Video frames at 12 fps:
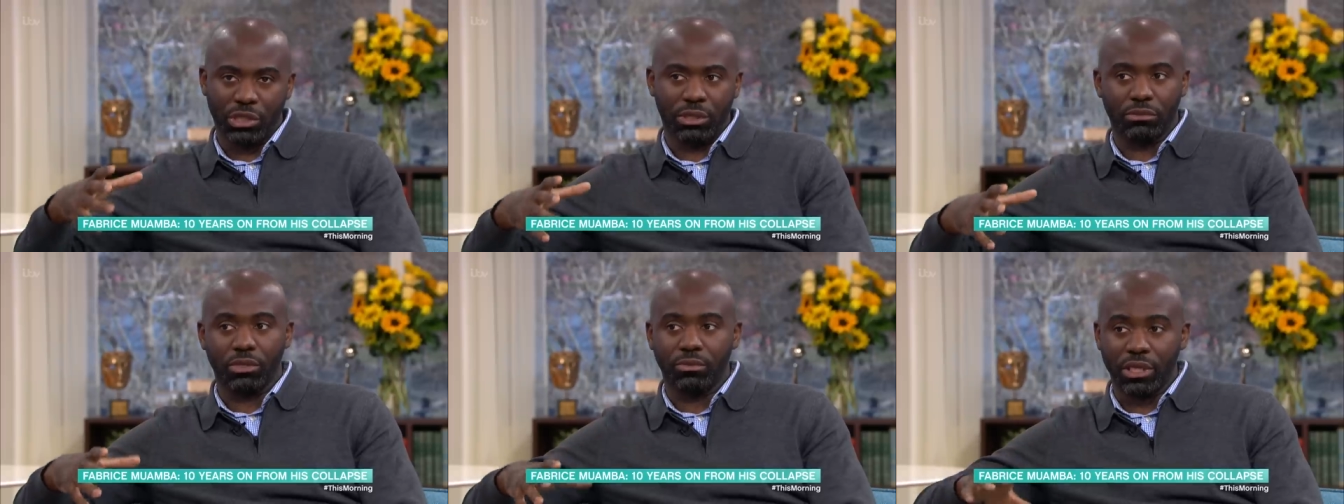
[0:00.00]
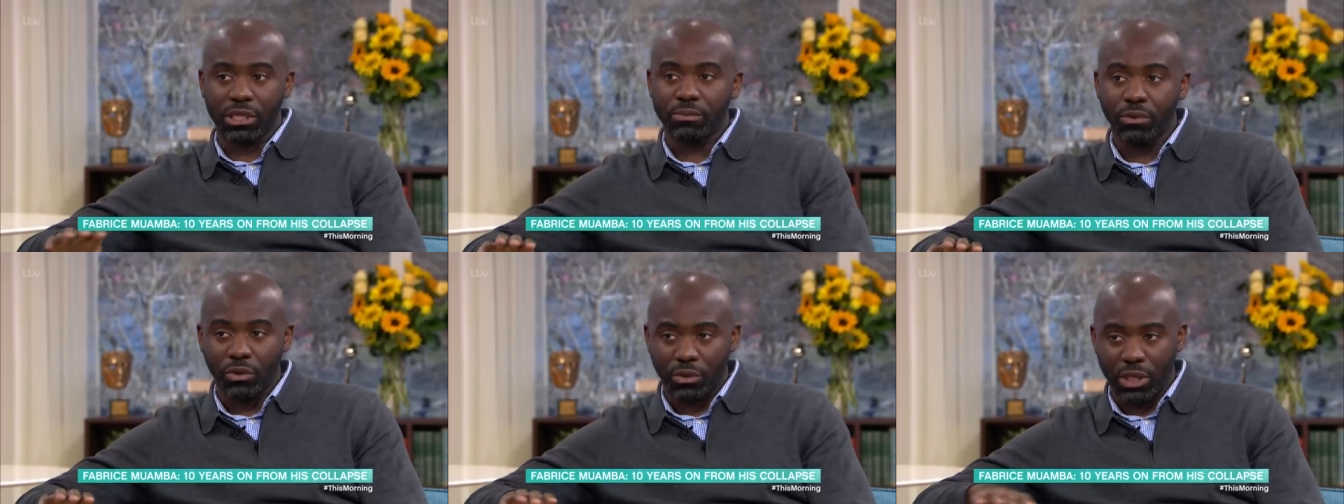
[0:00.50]
them to play
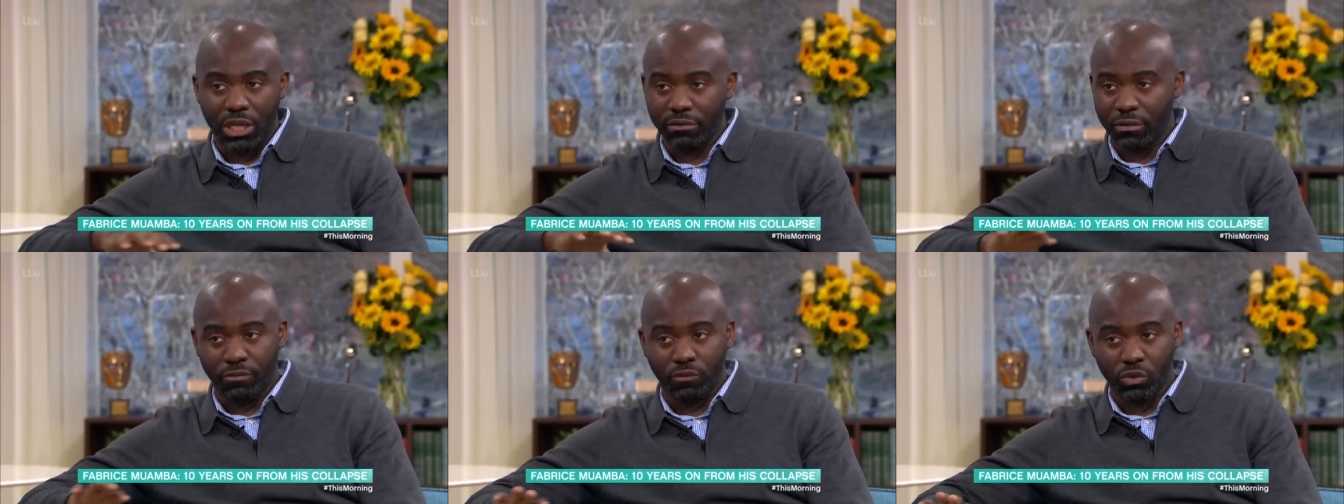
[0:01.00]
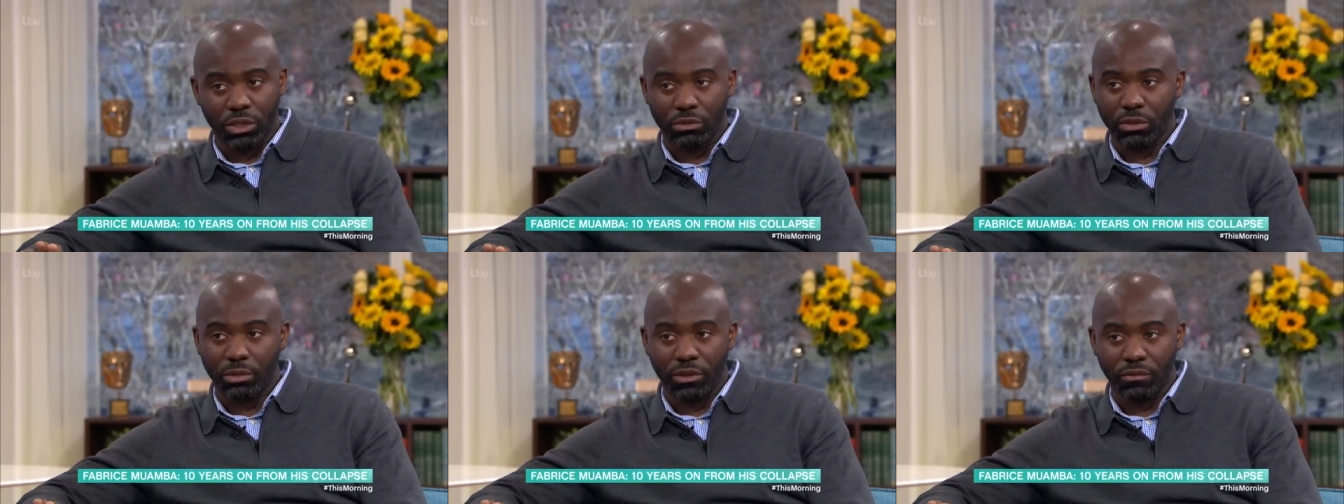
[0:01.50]
sport, I never force them
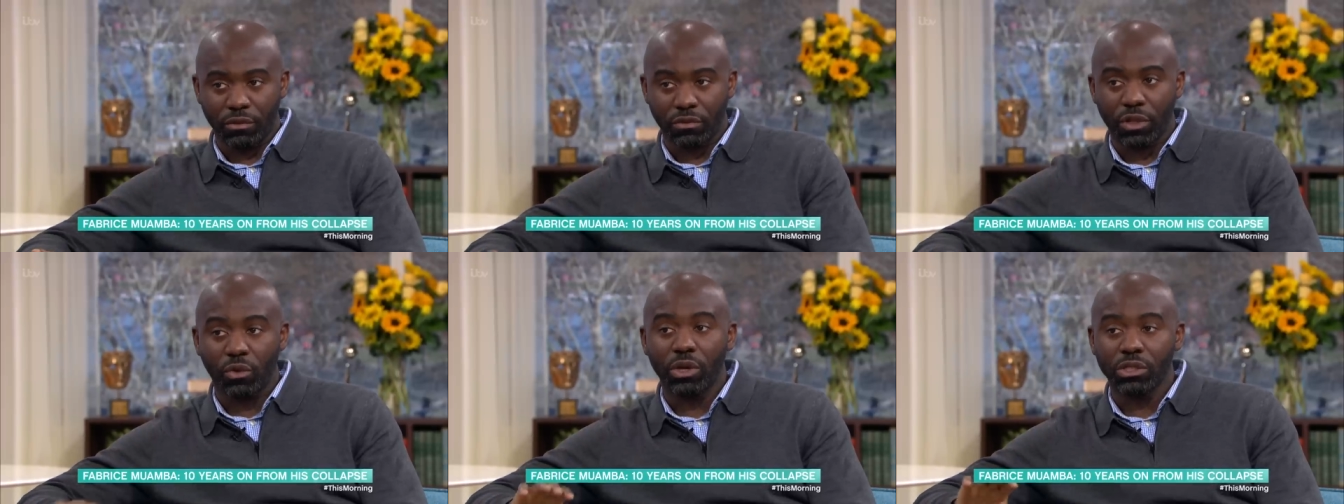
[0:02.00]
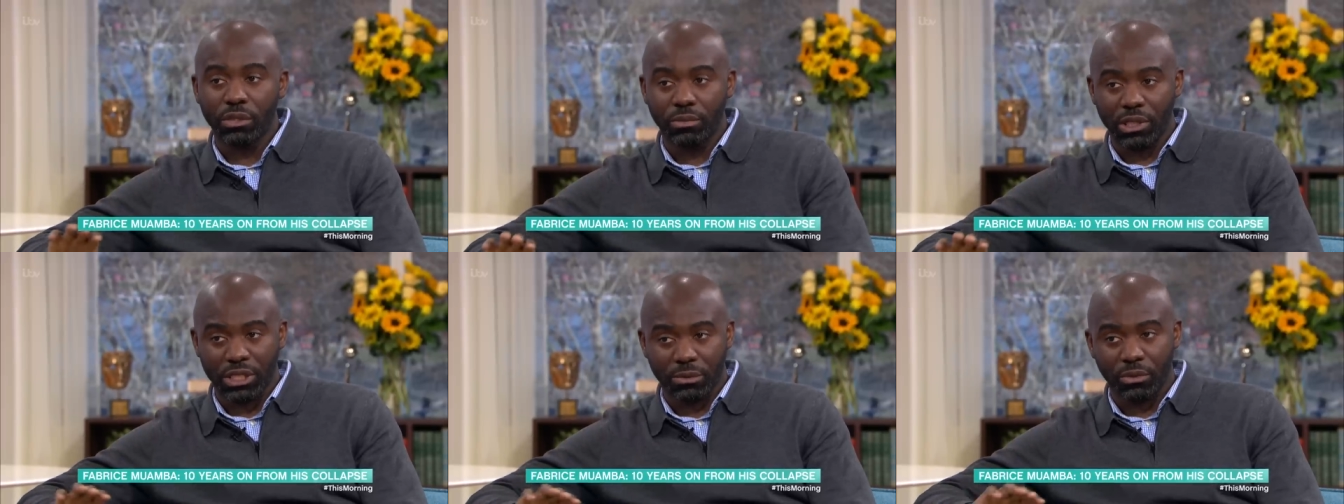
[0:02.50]
to play sport. If they want to
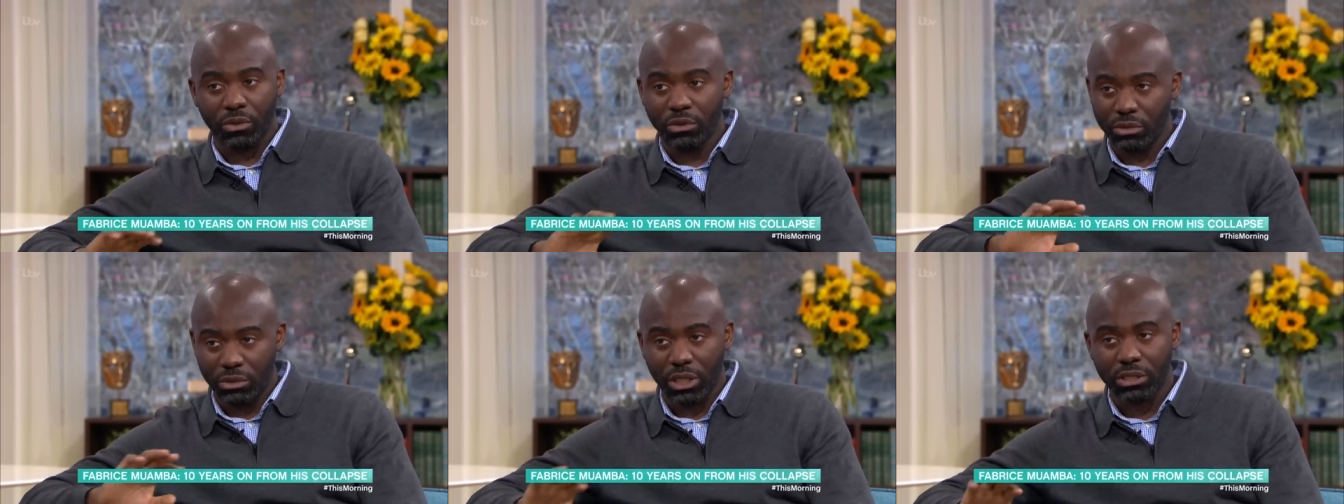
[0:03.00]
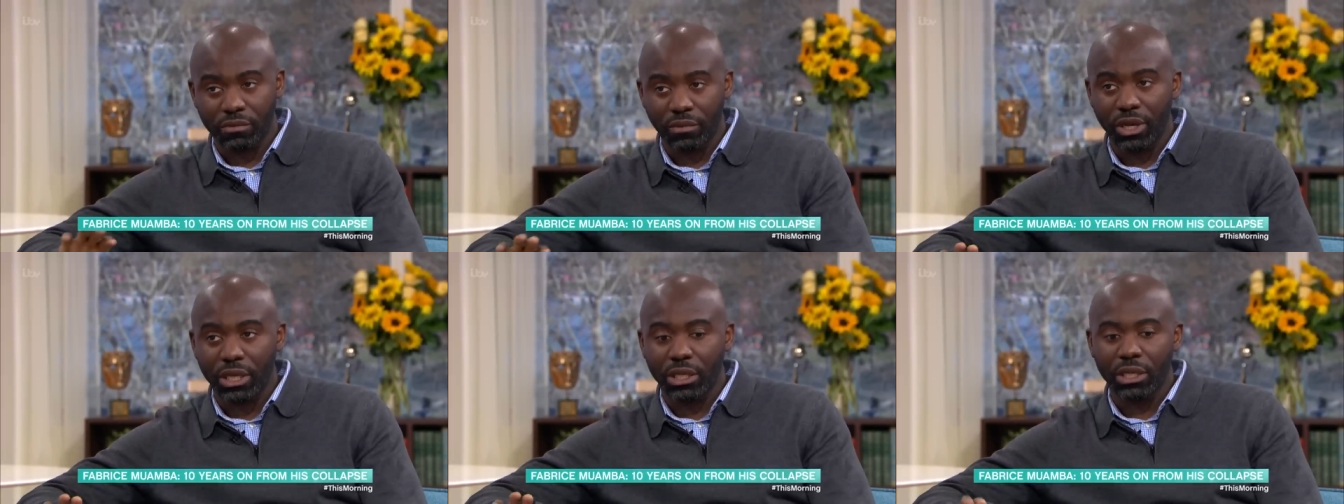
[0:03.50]
play sport, sure. that's
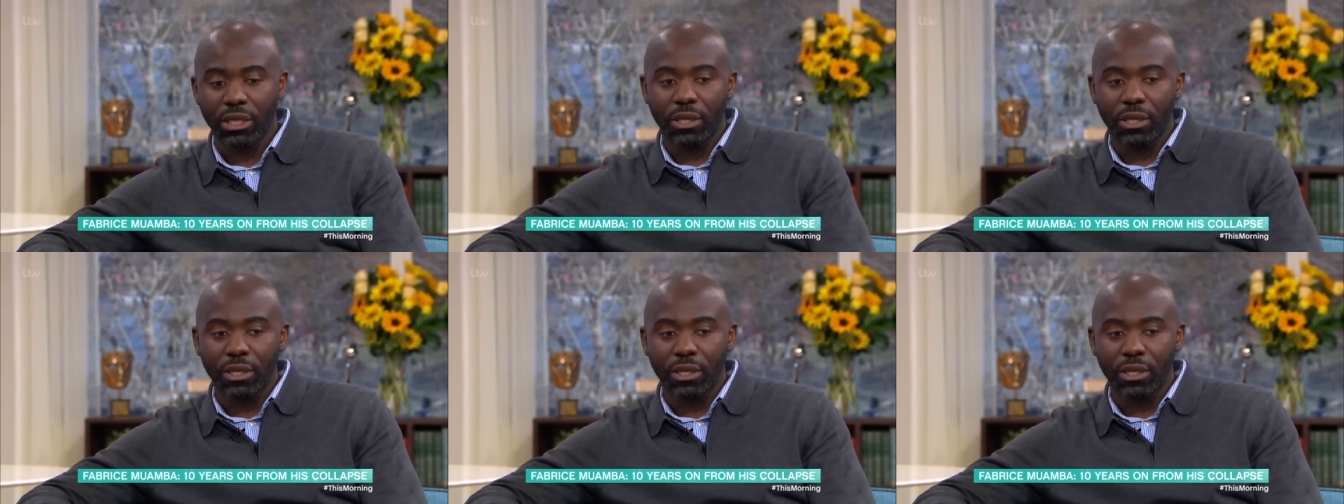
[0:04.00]
fine.